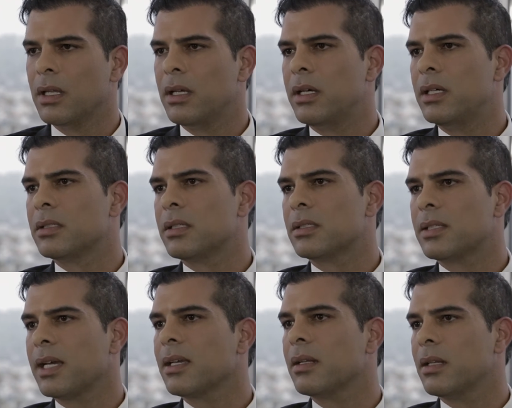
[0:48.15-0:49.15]
There is a
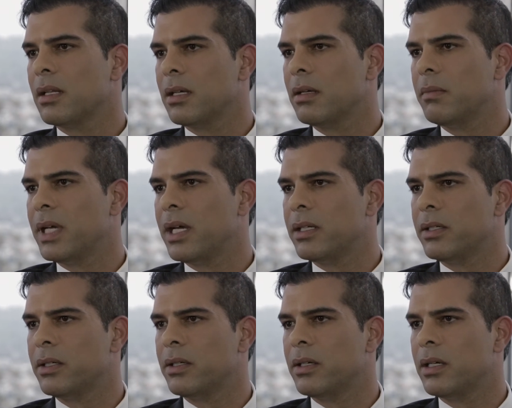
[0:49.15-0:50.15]
second
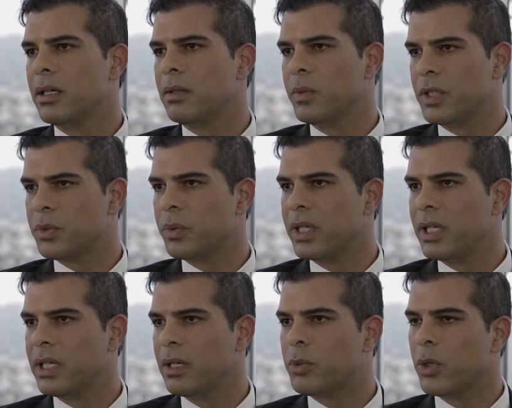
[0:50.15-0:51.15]
manner in which
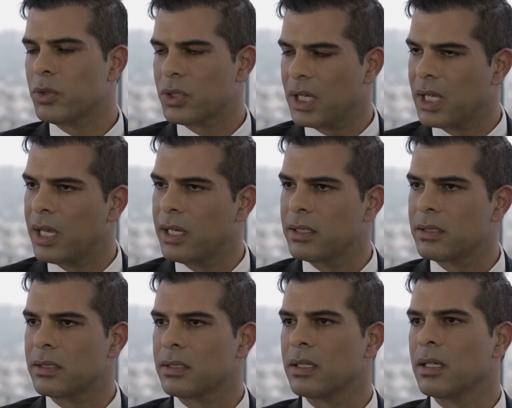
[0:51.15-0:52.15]
we approach the
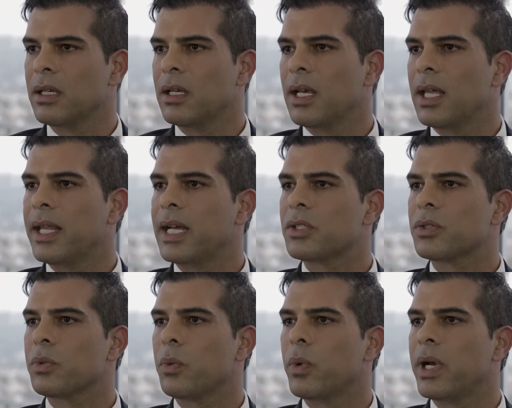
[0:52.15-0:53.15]
case, and that's
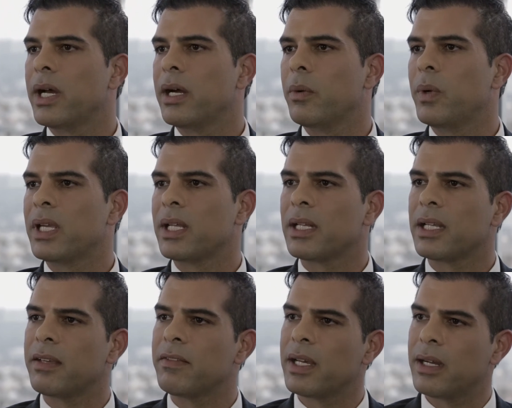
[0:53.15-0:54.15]
where we can
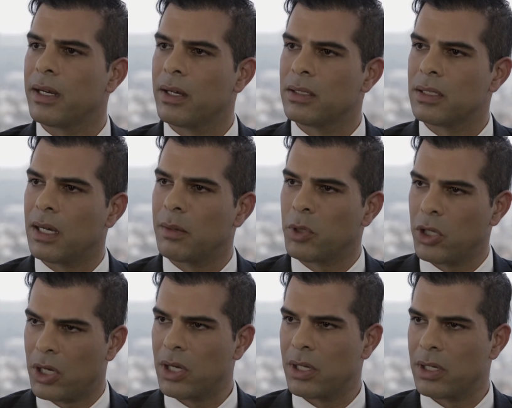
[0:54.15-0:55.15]
leave the hair on top
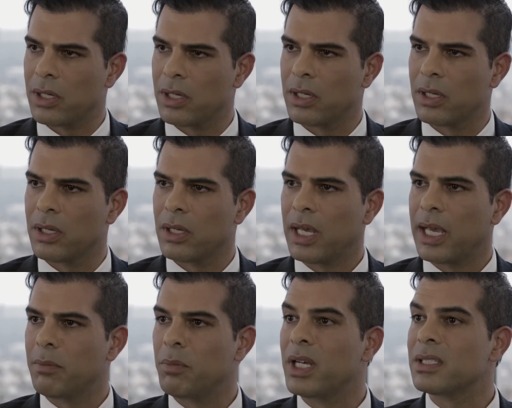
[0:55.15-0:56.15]
long
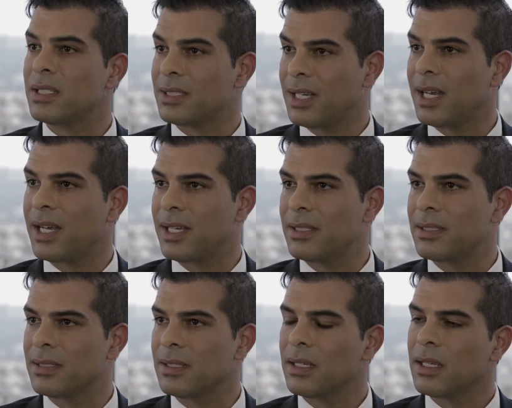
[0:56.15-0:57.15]
and buzz the
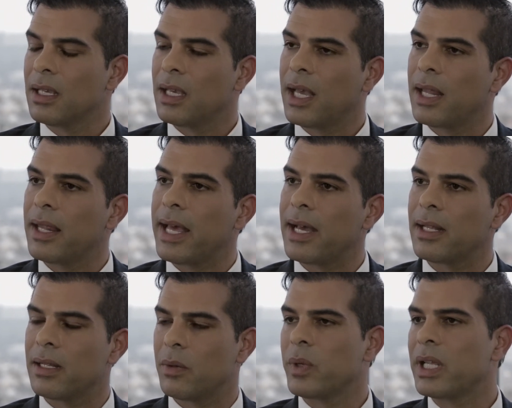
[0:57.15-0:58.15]
sides. And
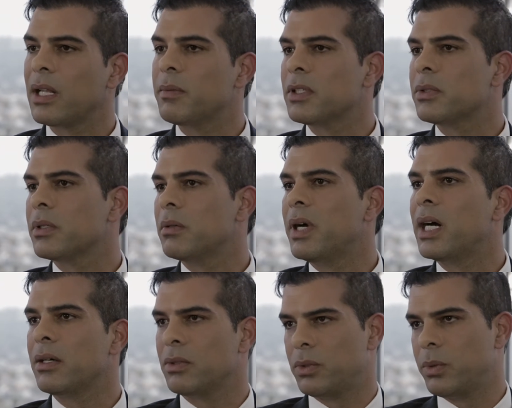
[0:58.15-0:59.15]
that we limit to
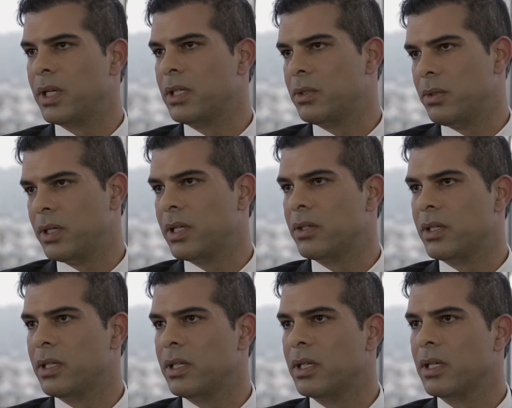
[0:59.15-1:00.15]
about
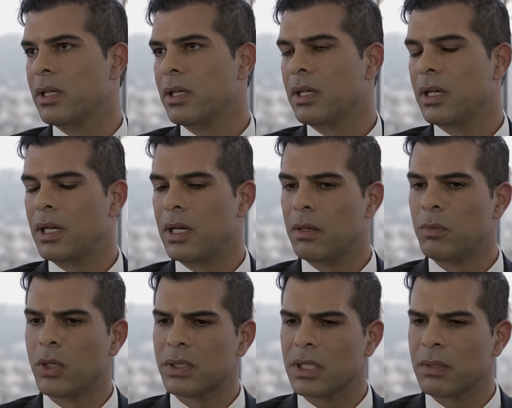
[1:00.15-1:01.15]
2,200,
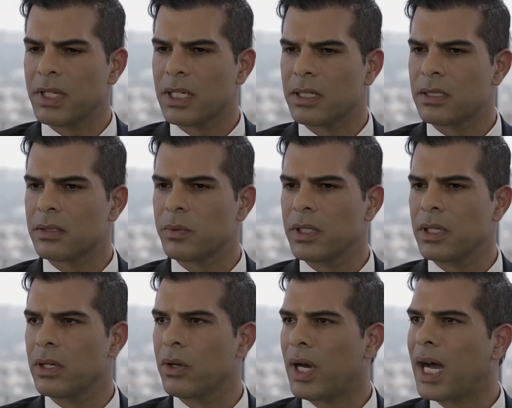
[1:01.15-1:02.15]
mostly because when you
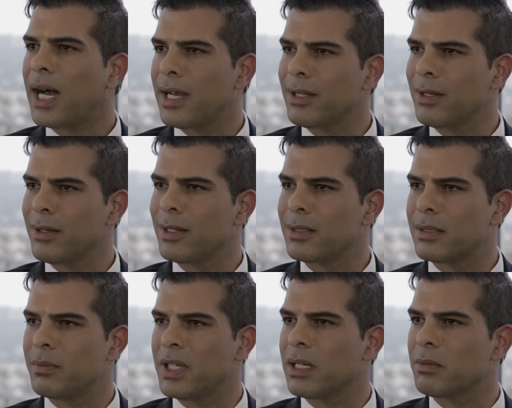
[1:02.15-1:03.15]
go higher, it
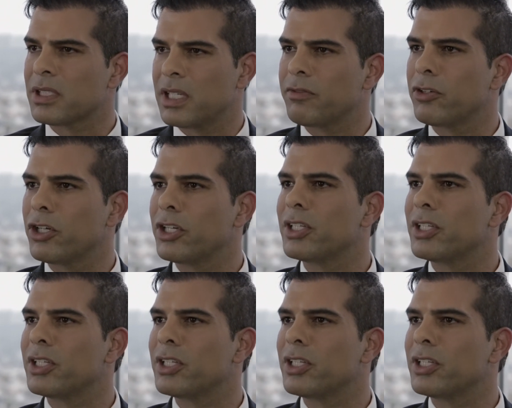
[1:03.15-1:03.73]
becomes tougher to